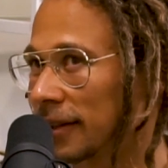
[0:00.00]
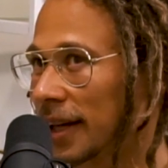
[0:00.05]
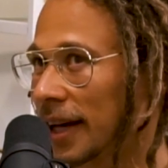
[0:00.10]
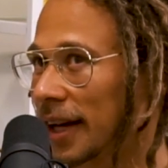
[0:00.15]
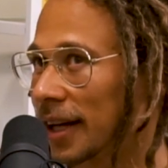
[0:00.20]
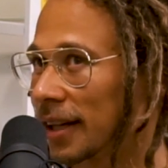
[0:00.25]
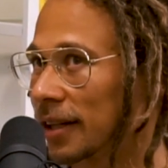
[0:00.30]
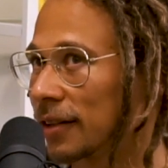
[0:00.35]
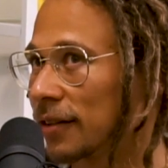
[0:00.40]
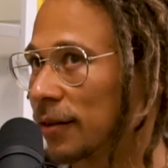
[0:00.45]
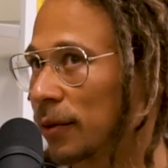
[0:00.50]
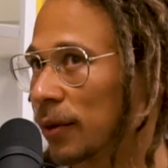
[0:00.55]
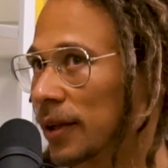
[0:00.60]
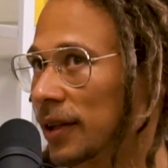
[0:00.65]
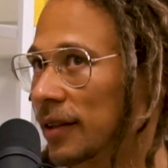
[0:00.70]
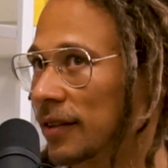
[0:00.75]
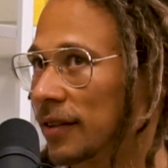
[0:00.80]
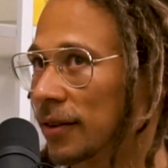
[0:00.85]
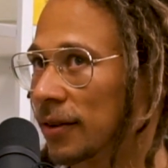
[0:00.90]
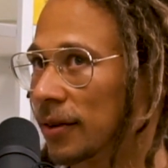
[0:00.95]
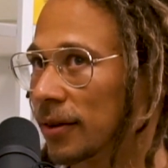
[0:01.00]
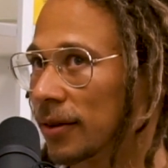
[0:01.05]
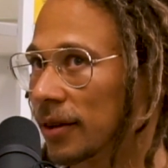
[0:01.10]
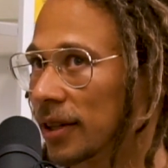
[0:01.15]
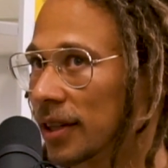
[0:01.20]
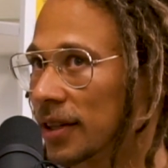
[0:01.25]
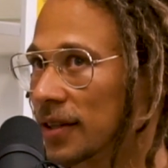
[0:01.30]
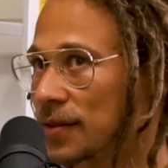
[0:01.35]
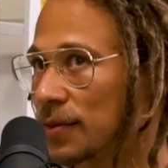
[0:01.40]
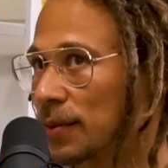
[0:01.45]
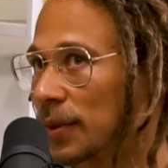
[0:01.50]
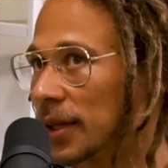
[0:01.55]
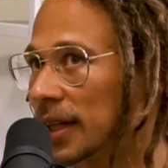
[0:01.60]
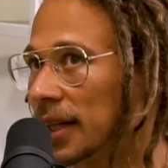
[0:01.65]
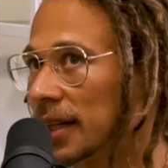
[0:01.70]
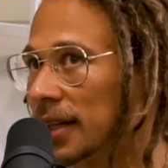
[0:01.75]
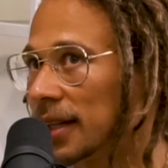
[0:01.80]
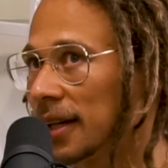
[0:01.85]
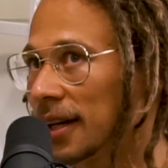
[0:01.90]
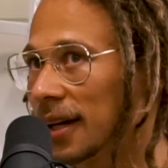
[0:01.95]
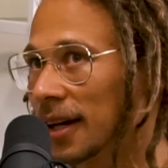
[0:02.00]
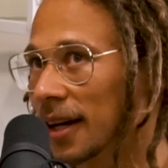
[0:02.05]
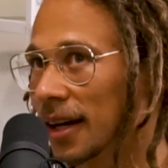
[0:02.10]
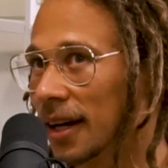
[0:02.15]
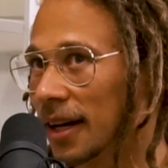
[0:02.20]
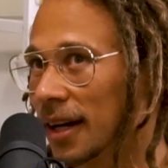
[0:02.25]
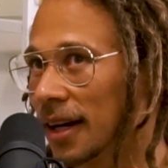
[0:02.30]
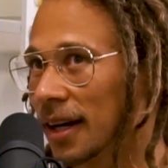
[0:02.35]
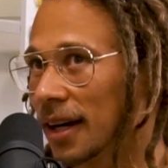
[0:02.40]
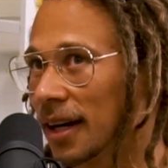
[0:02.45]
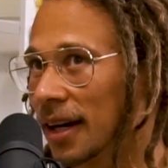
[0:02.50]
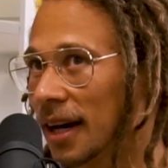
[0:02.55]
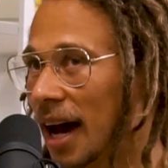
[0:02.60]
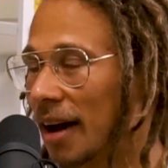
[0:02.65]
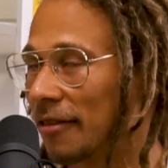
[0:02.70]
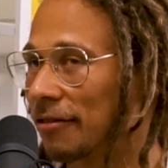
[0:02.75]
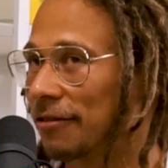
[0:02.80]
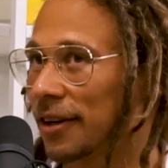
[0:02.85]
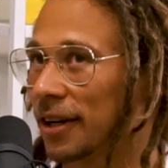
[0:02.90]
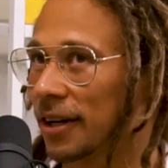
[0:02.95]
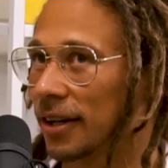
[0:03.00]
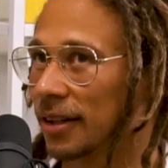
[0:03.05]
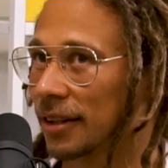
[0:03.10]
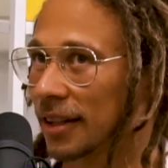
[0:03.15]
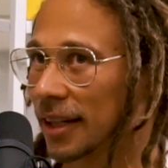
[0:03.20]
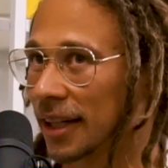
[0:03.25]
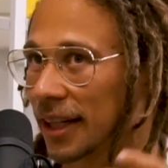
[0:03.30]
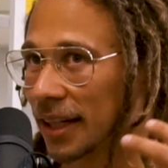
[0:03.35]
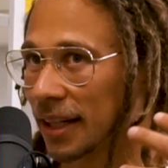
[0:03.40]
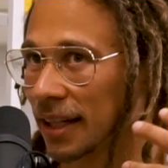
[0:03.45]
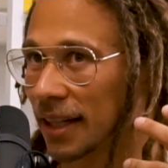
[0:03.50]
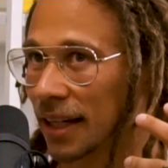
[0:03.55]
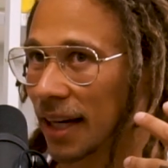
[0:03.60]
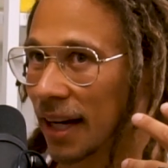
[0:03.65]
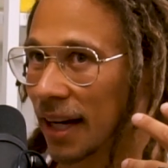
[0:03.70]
the end of 22 is when I figured, like,